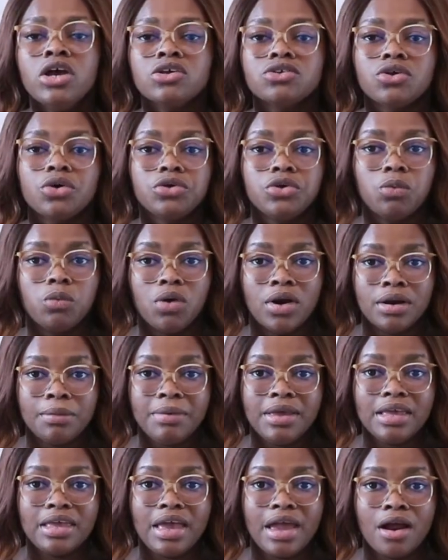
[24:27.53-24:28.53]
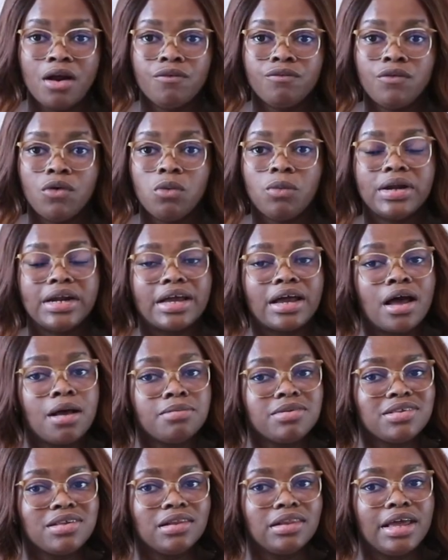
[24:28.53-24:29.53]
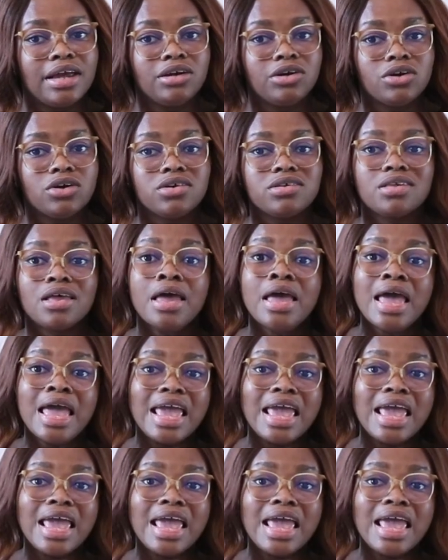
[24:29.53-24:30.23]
So you want to be careful when it comes to lenders.